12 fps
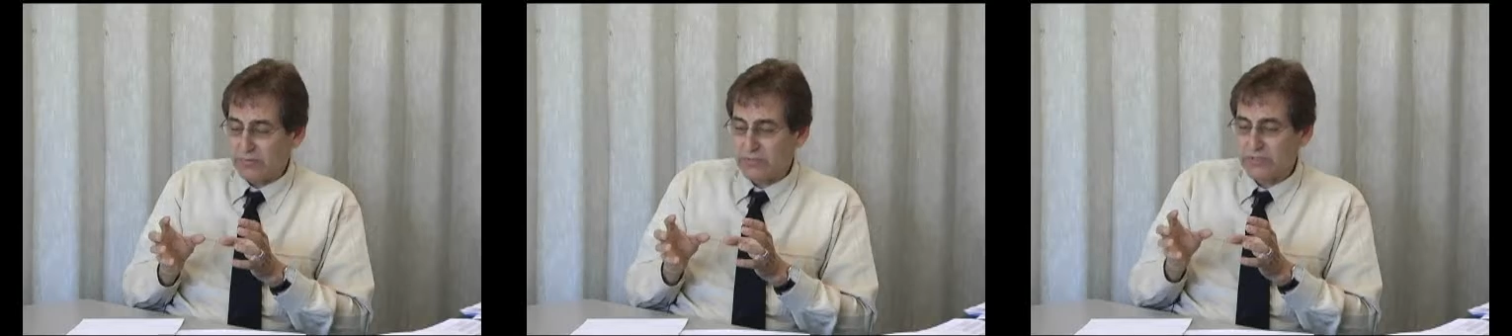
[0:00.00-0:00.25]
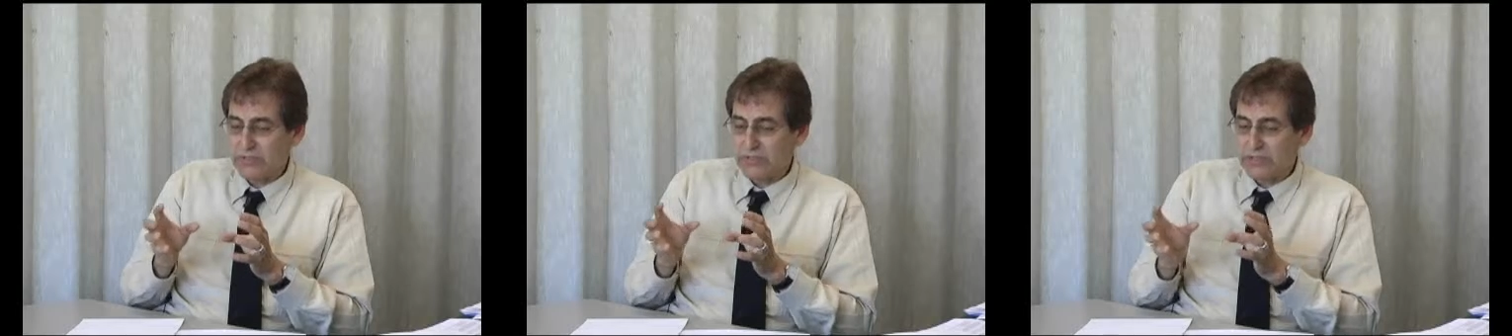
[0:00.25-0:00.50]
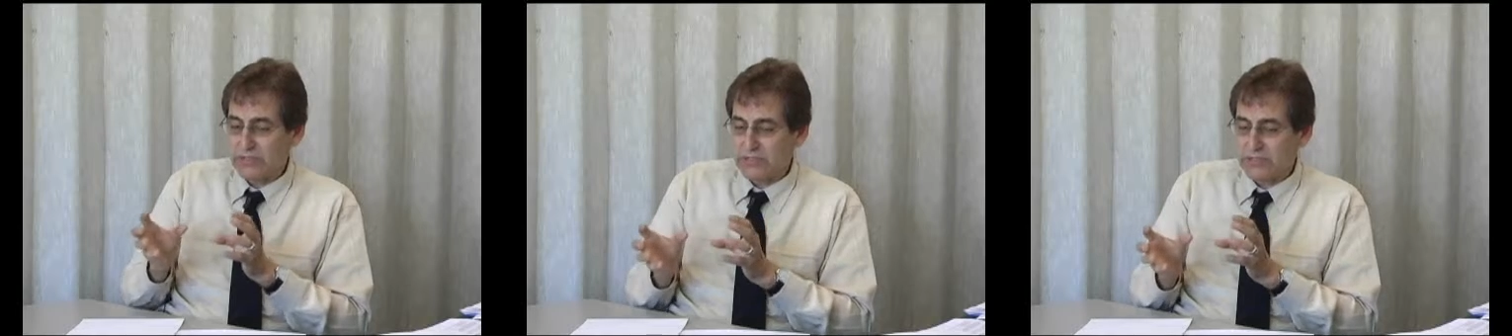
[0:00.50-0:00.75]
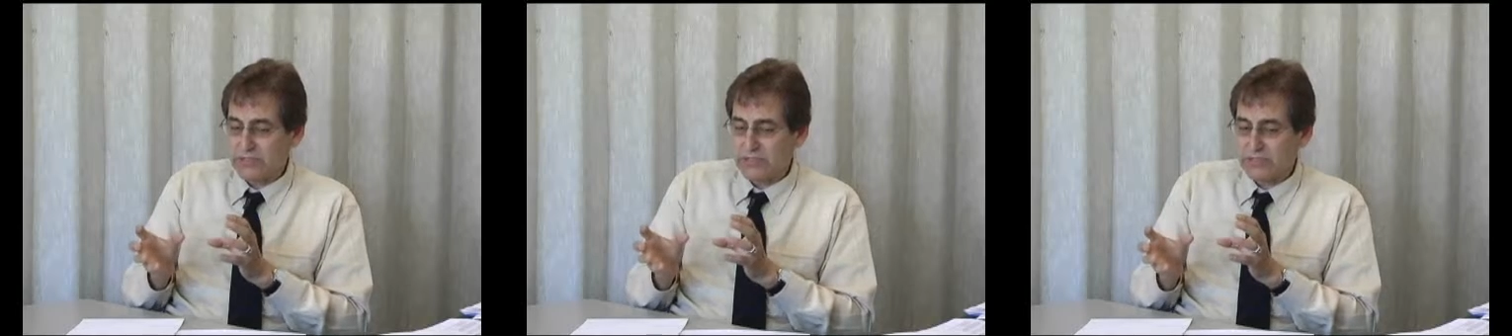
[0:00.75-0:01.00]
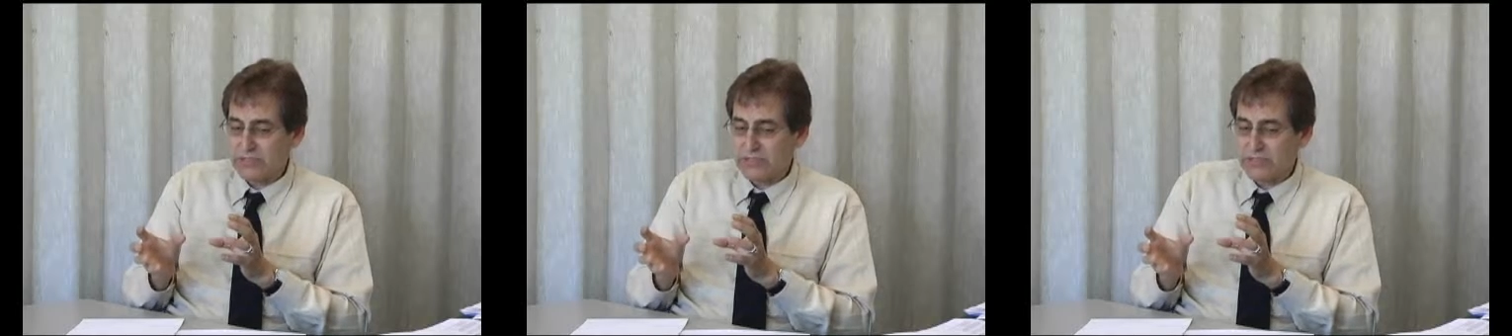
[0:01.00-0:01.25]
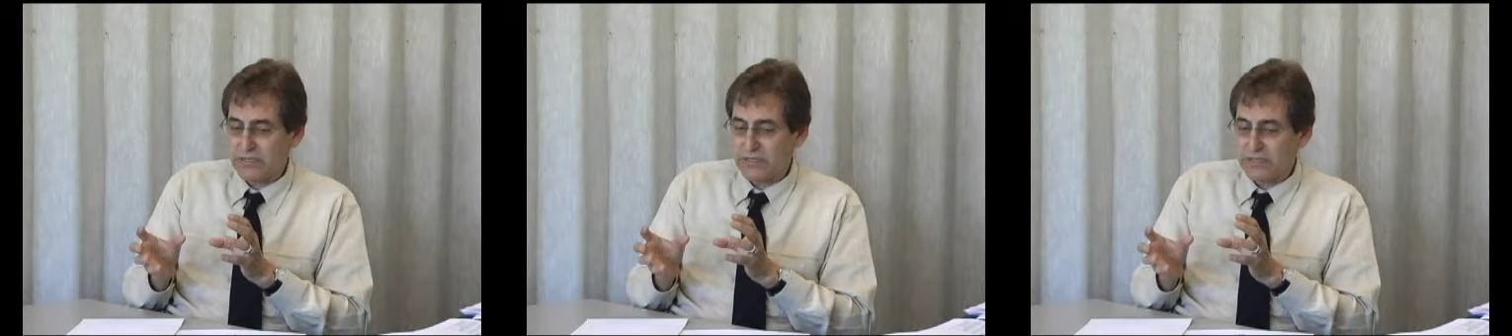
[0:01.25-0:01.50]
which is a
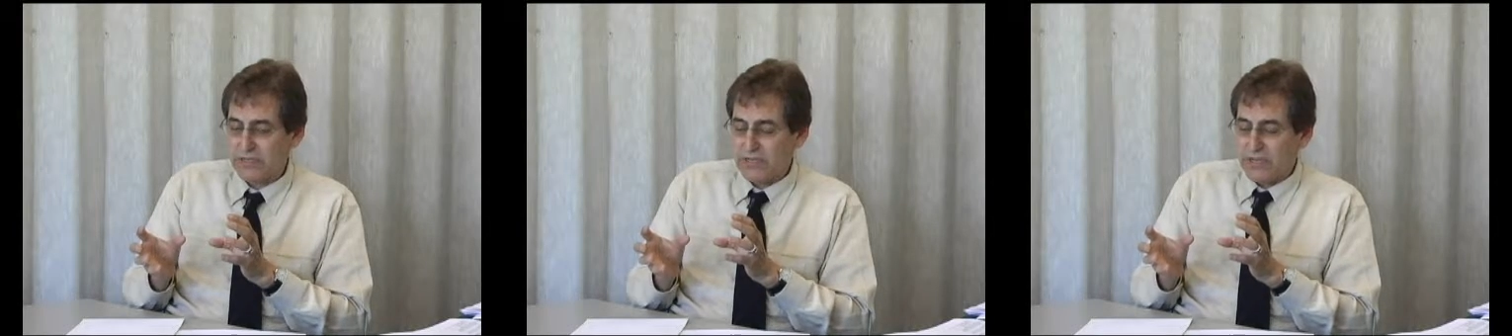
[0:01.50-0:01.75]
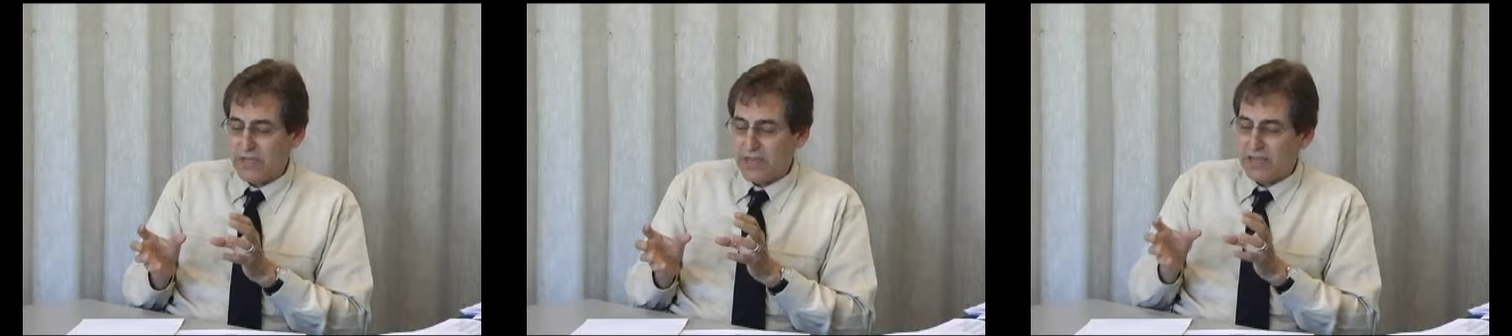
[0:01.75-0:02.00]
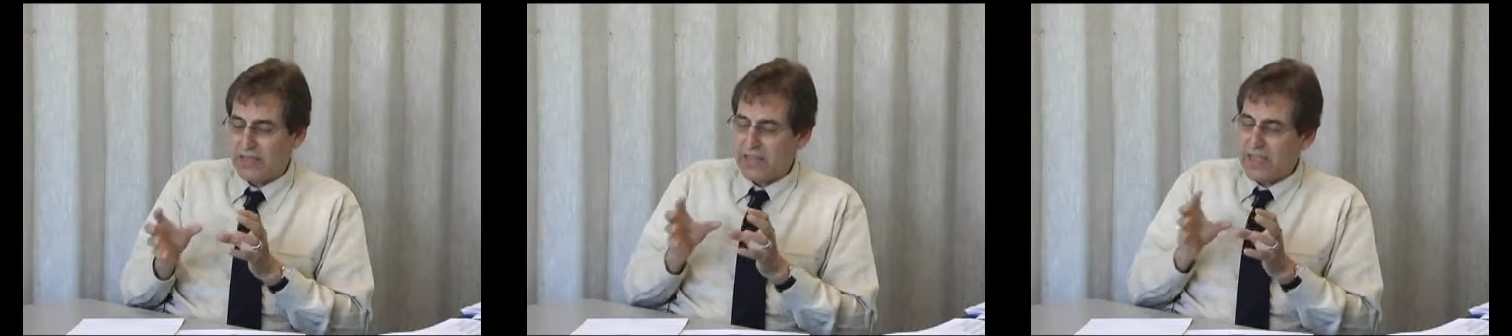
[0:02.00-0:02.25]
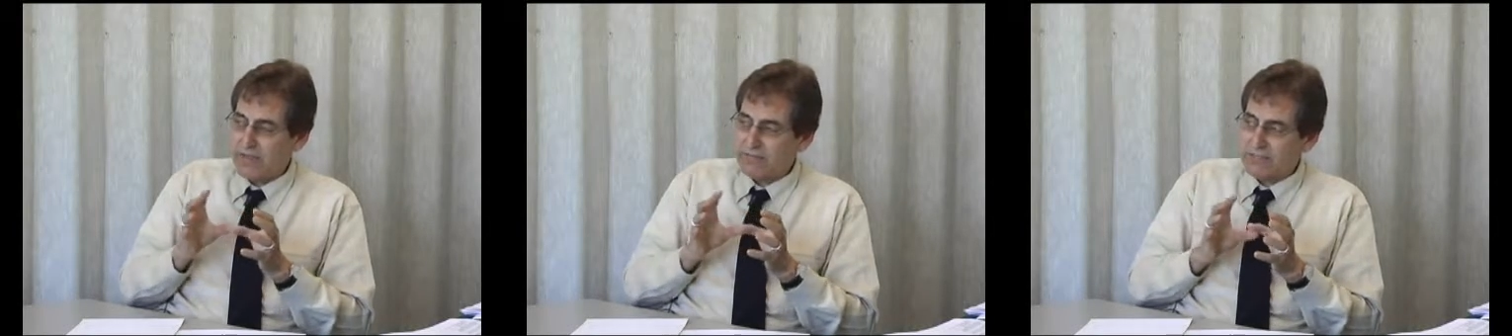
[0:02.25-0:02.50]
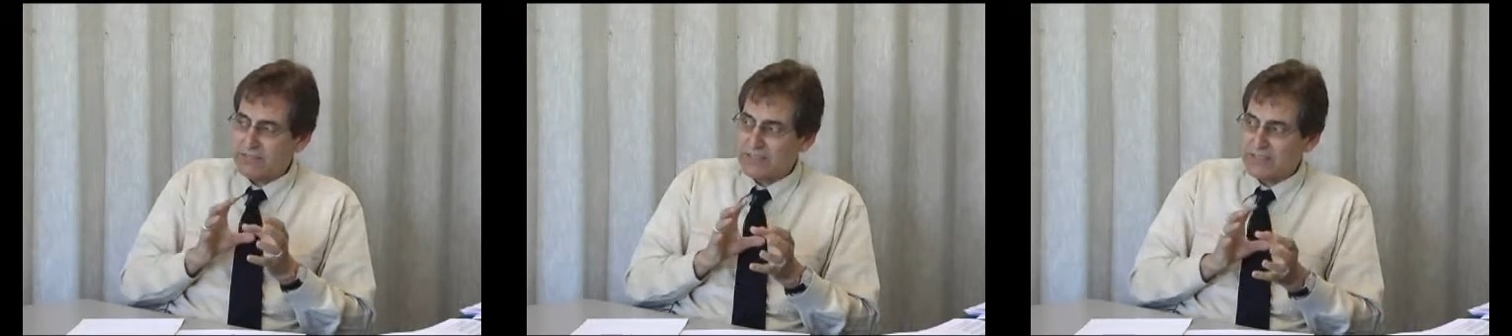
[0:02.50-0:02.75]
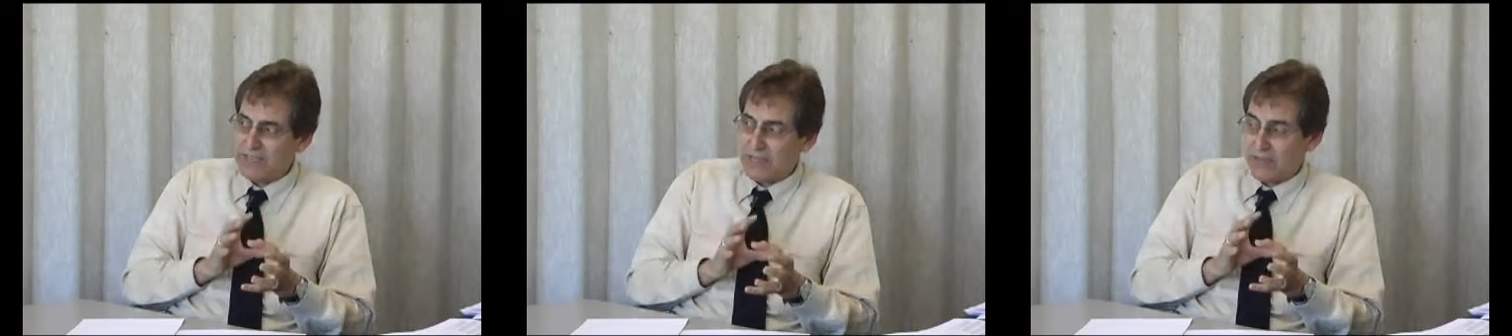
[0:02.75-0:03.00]
contingency. And they have to
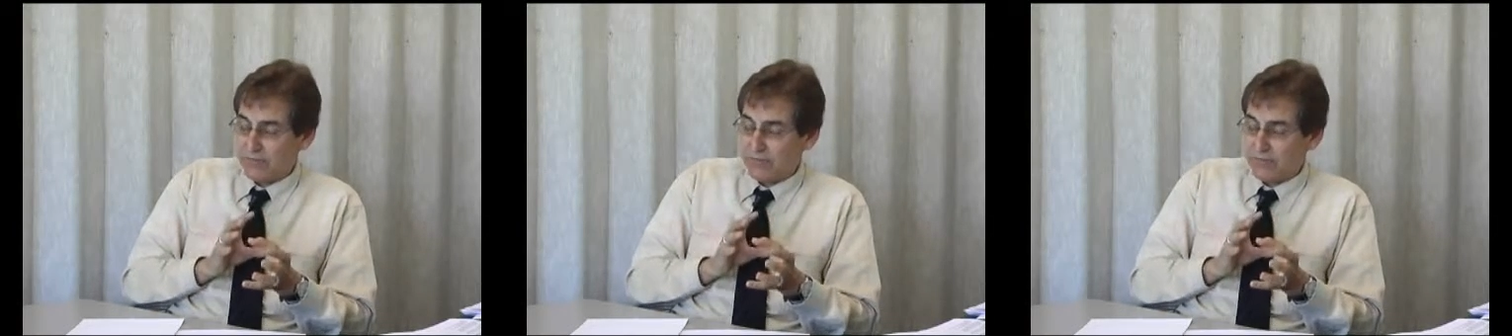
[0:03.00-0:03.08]
delay,